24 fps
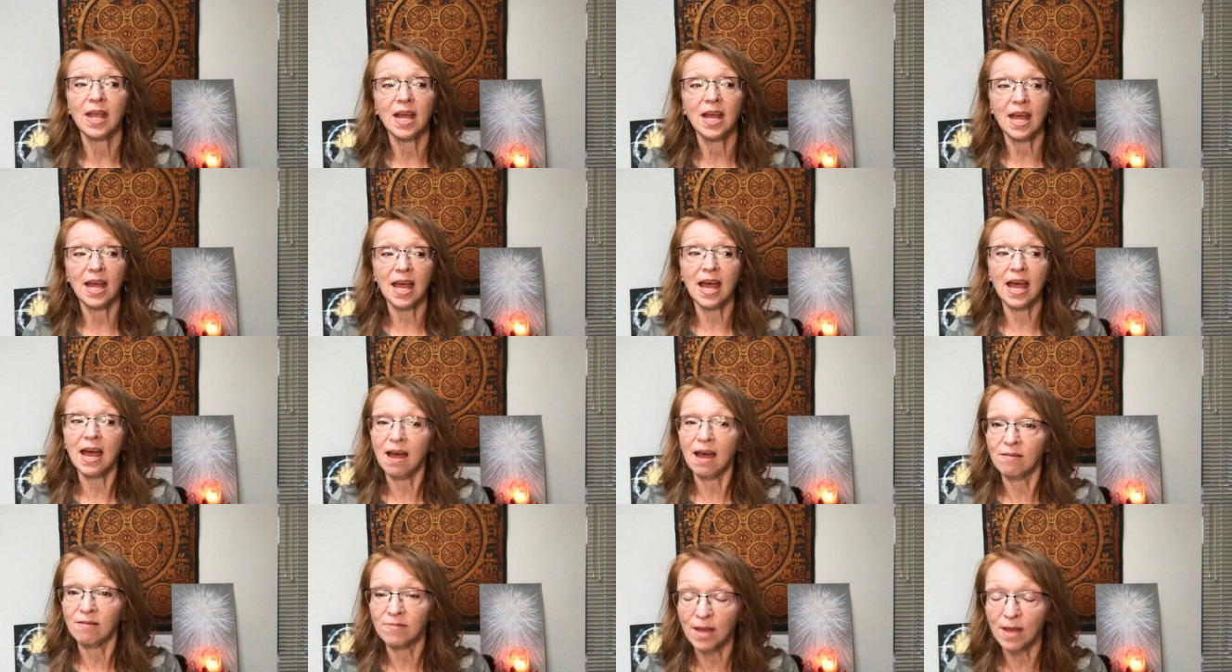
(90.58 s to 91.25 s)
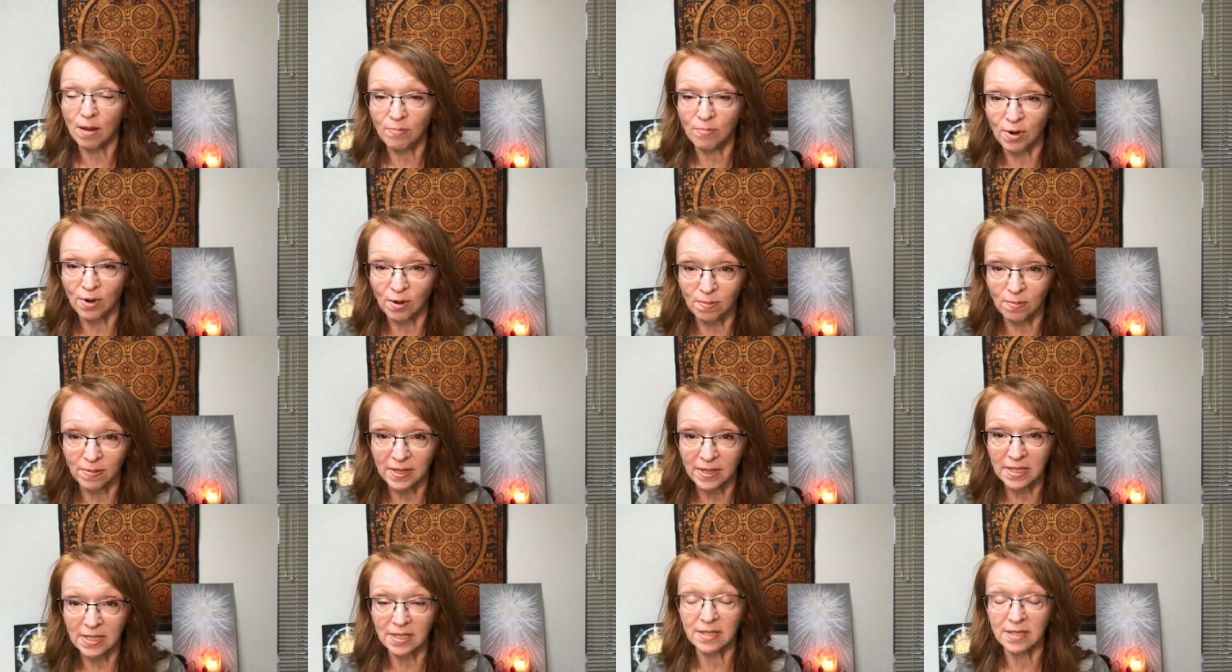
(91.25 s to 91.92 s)
have that
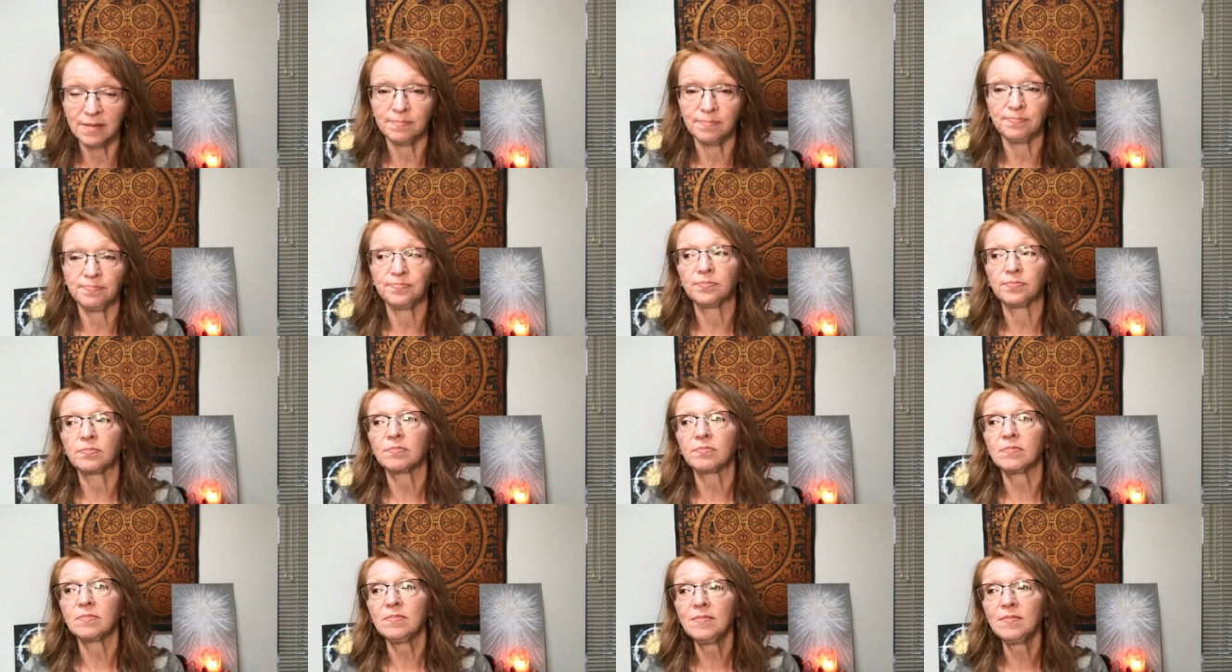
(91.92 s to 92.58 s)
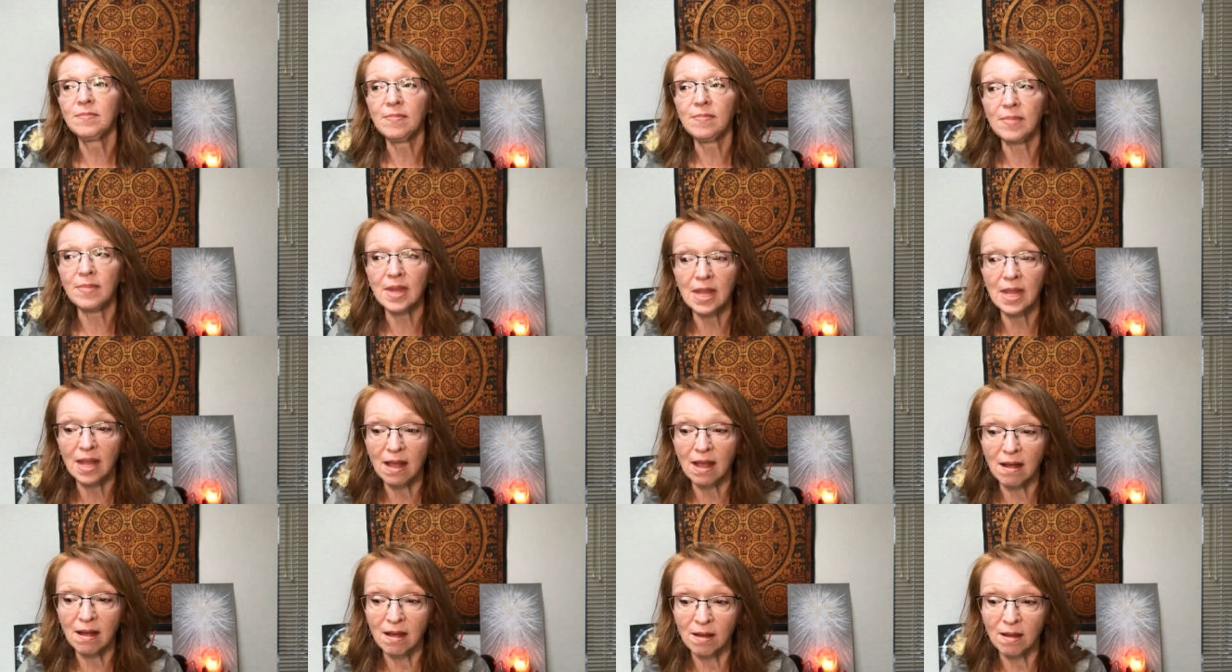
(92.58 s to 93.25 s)
purpose.
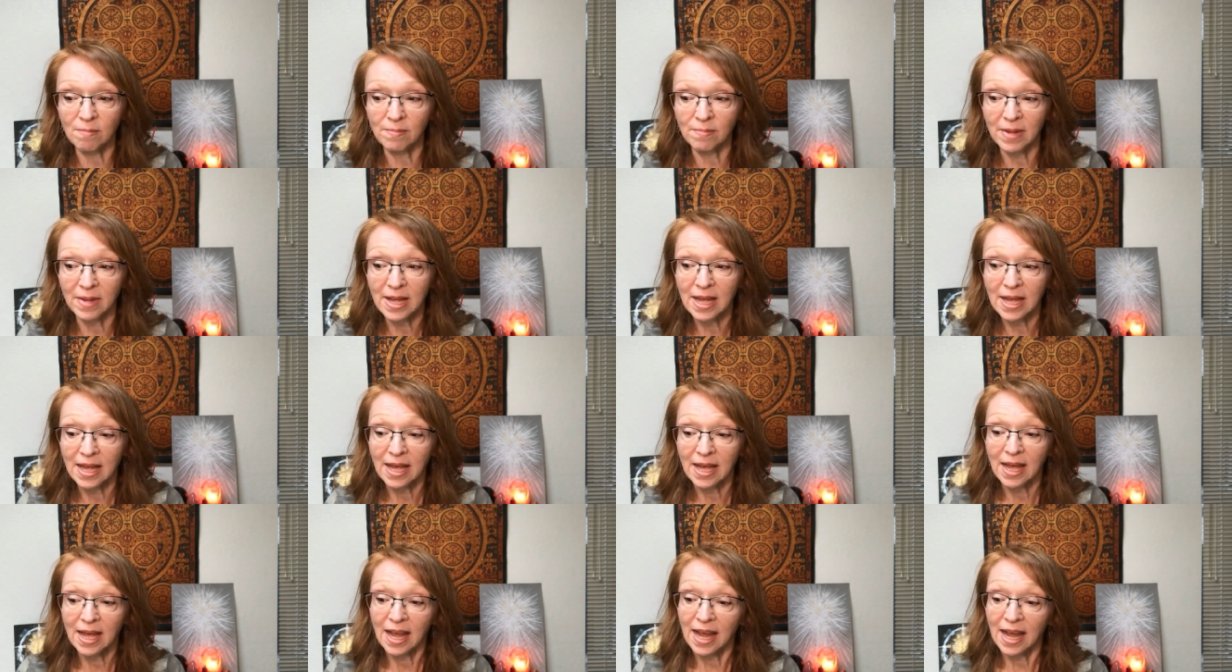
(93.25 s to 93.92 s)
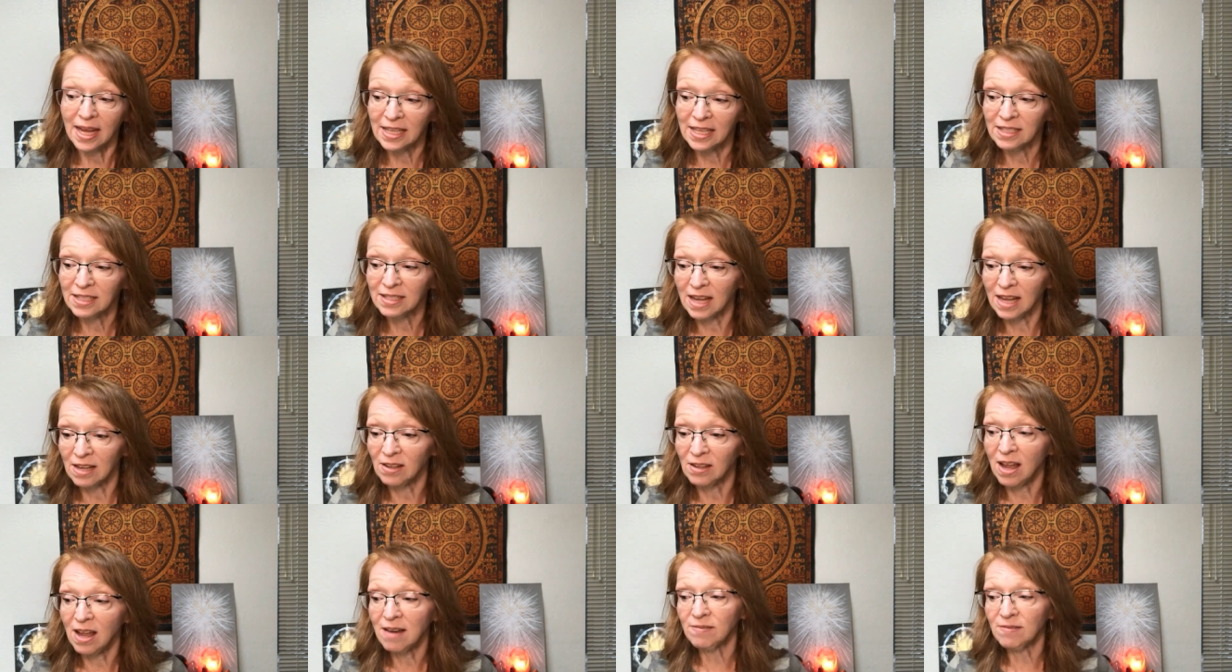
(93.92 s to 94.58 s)
Um, and
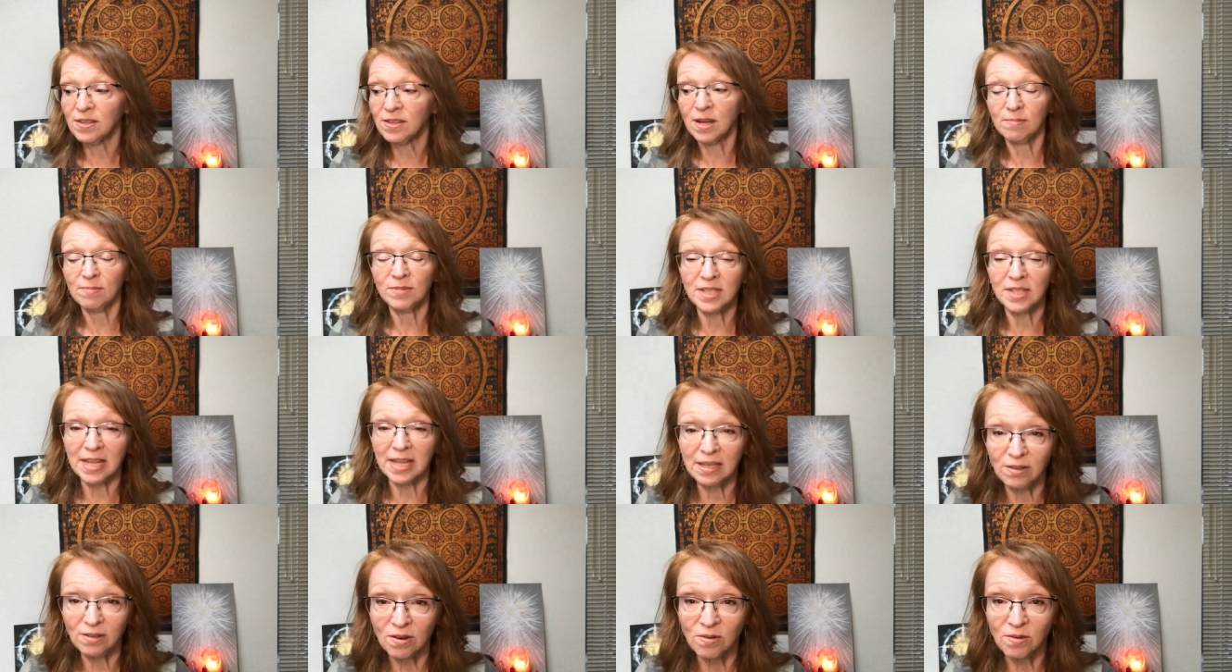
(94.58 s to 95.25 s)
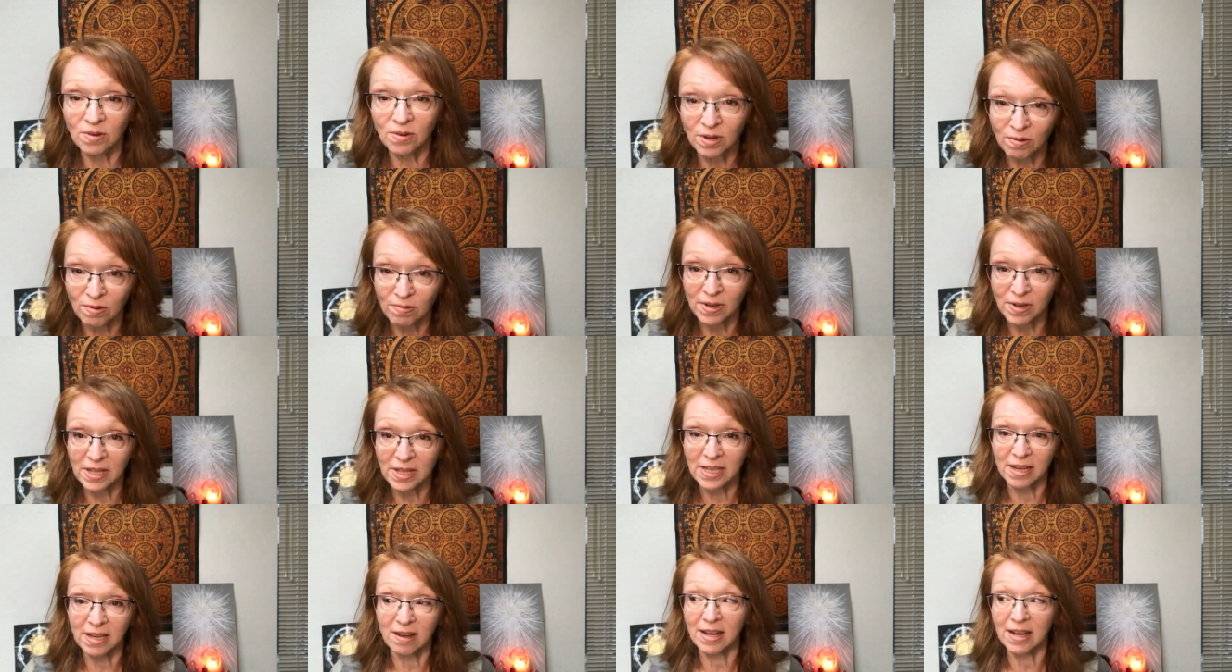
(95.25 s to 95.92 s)
a lot of times they know at a
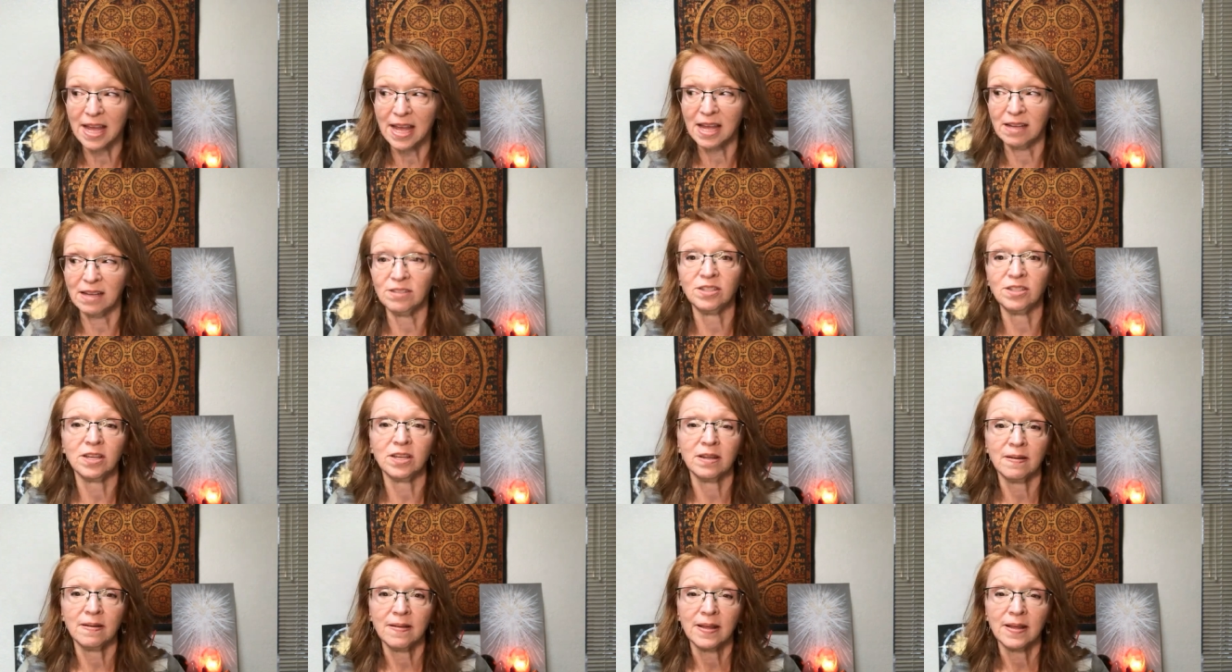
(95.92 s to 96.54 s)
really young age.